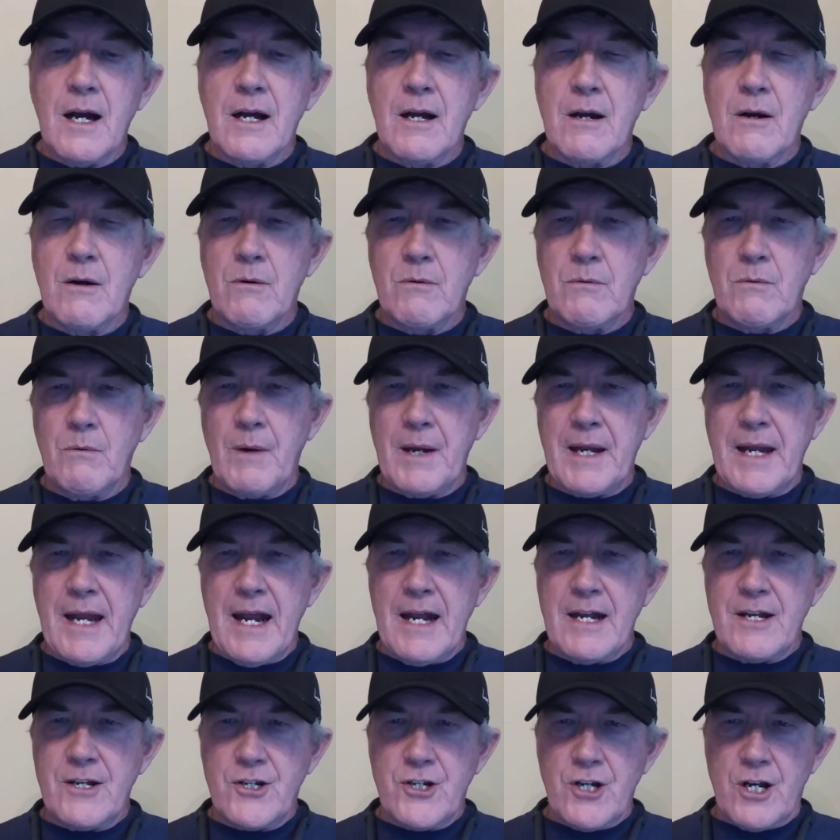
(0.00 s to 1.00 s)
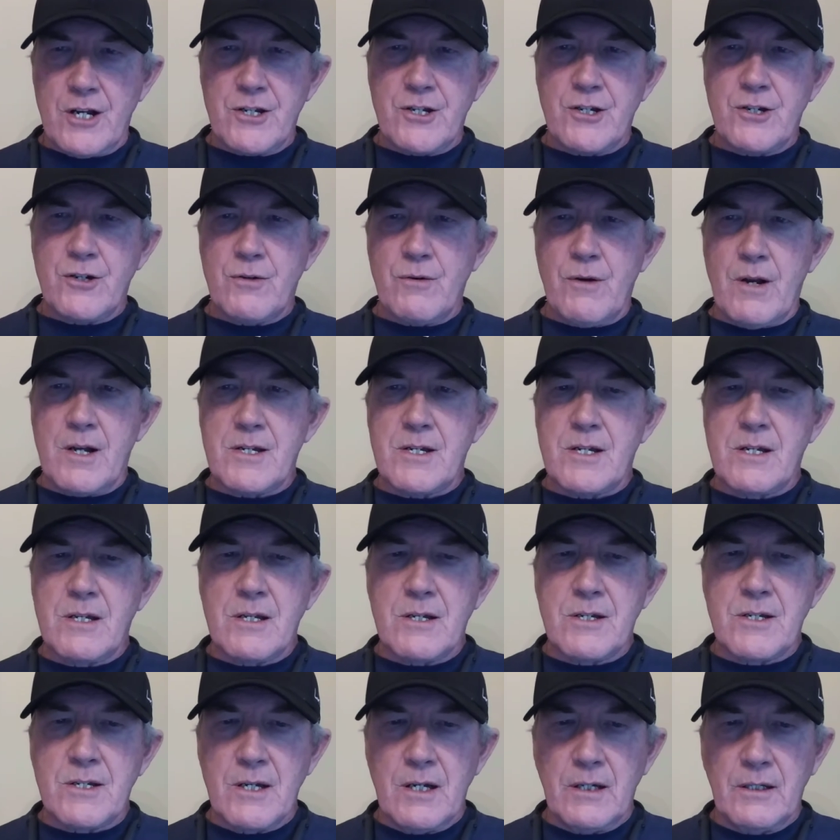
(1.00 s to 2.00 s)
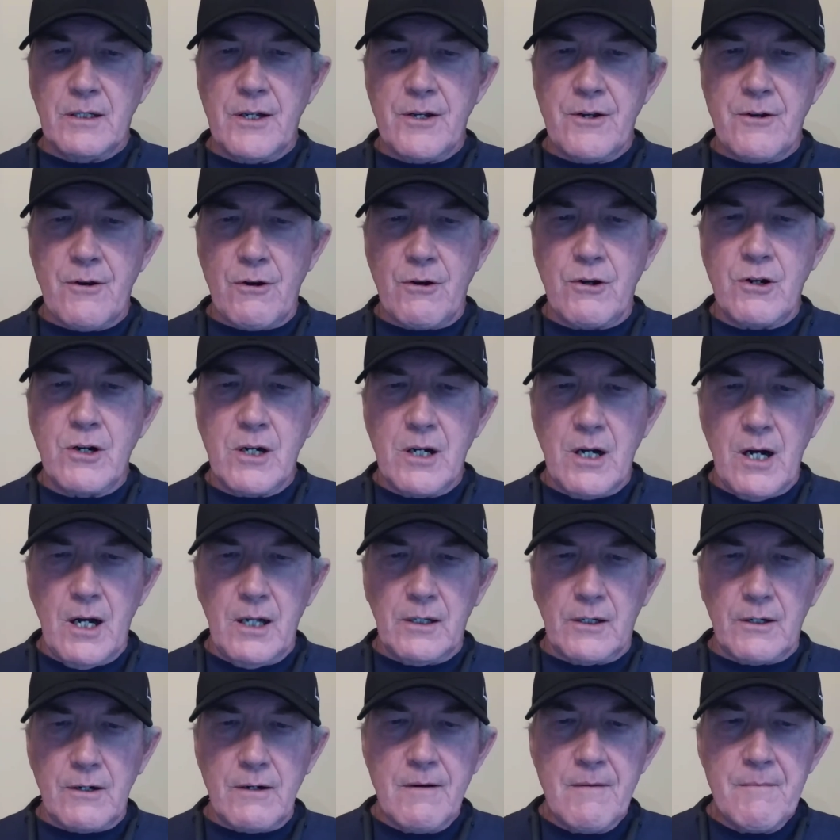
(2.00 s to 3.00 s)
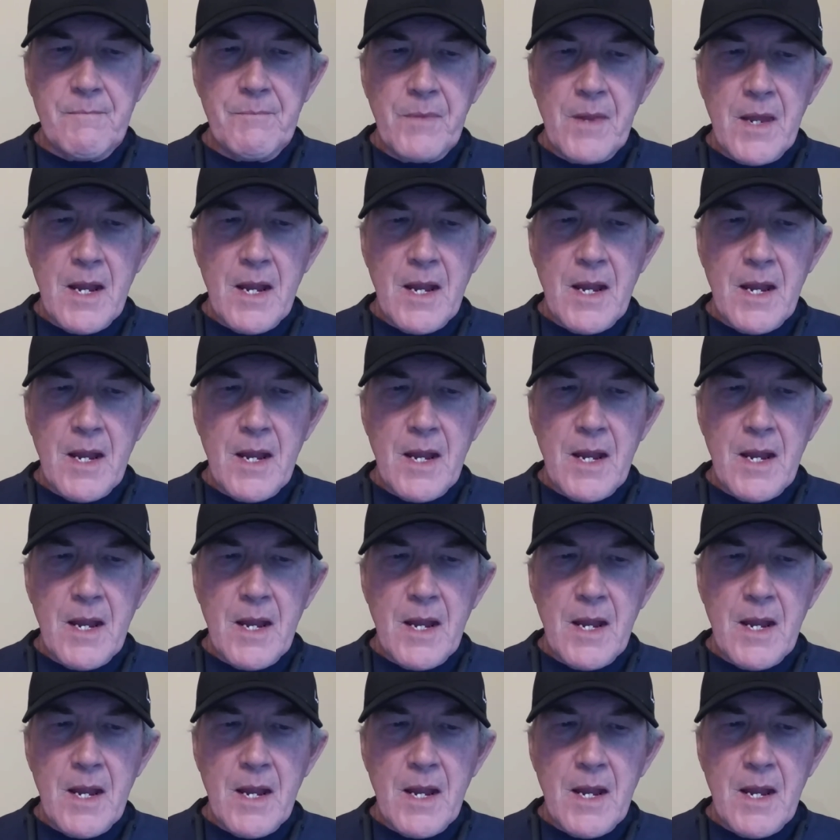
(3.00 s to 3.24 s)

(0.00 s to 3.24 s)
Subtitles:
We can't just trust the cylinder color